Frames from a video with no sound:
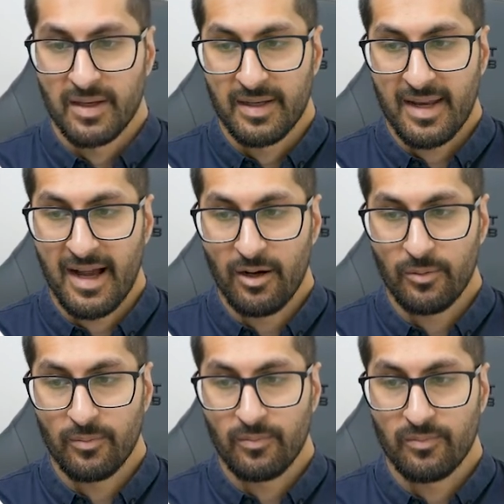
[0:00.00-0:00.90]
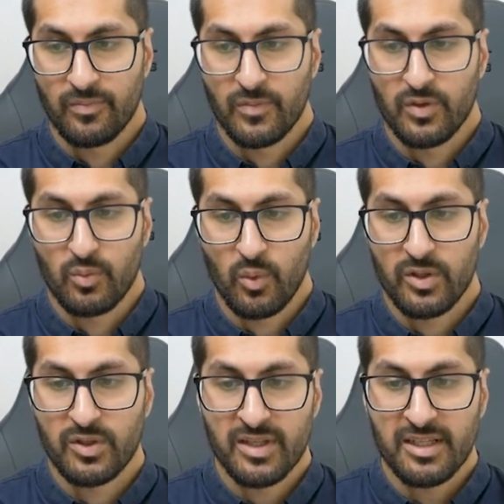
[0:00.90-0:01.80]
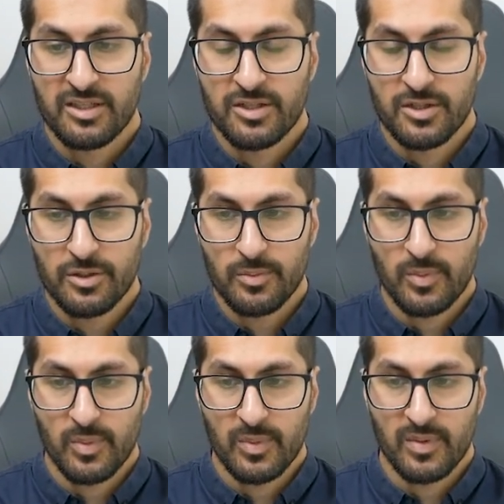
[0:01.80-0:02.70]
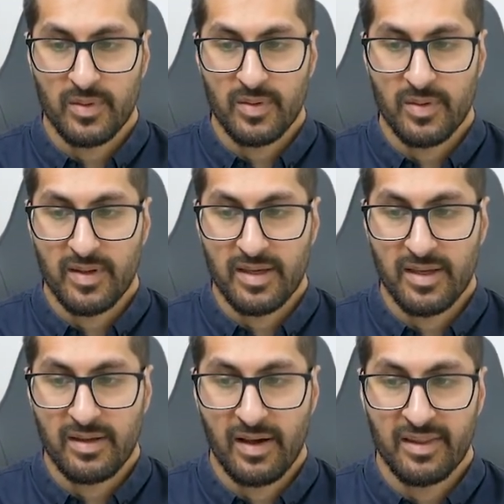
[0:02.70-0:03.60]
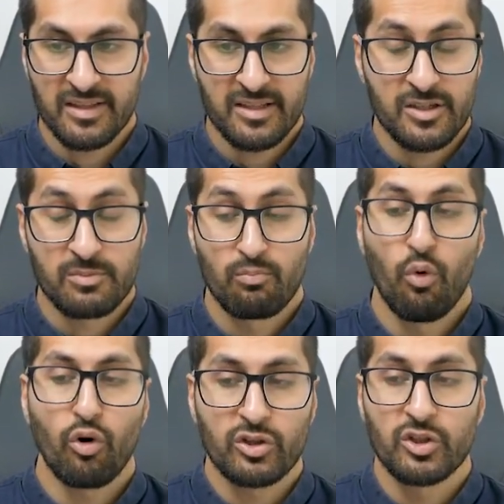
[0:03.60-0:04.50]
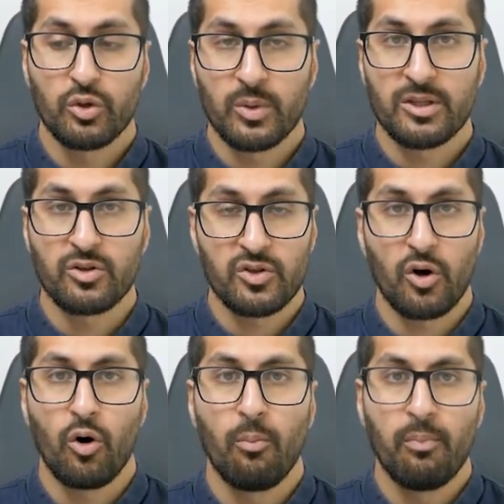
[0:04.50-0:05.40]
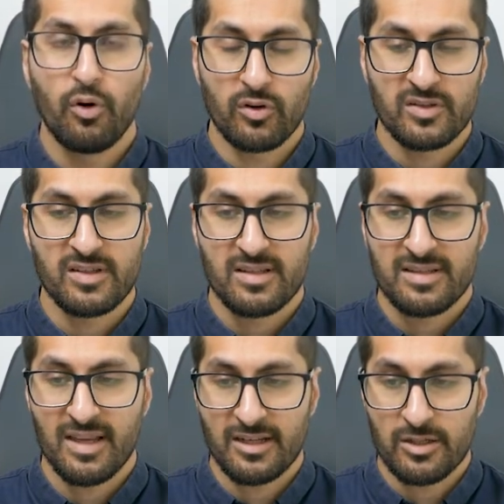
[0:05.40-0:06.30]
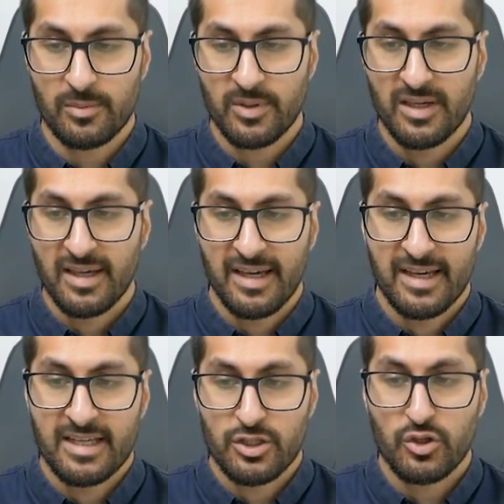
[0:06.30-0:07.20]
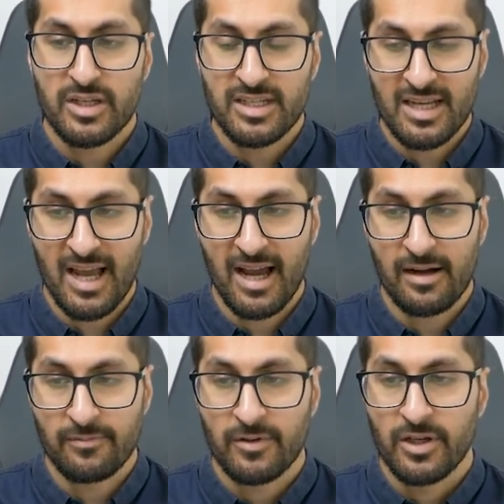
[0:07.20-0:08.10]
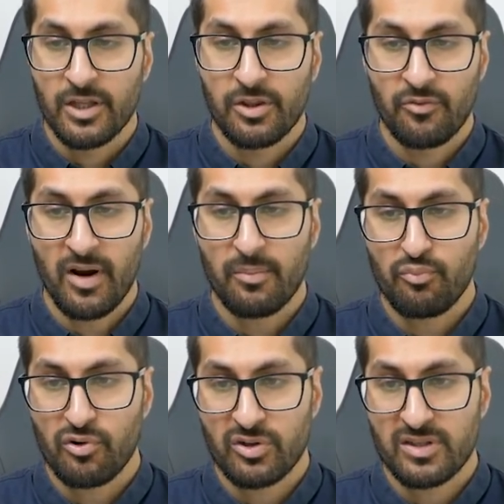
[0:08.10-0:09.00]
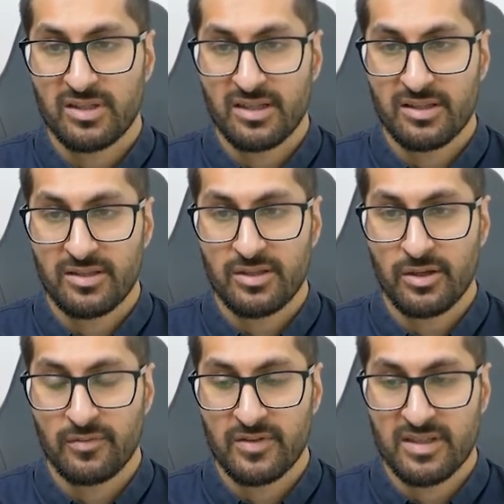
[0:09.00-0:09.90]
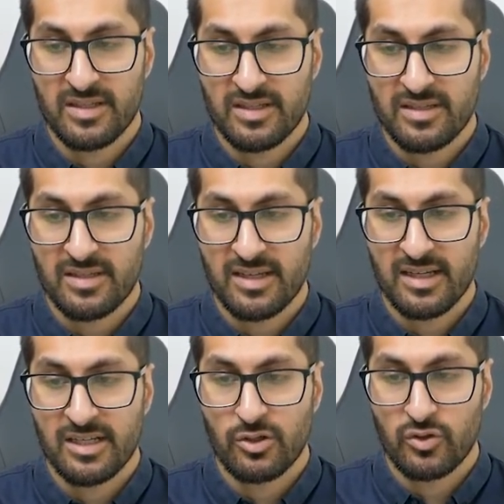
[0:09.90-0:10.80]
Now, what you need to do, and this is more to do with your Zoho Books setup, is you need to have the right products and services in your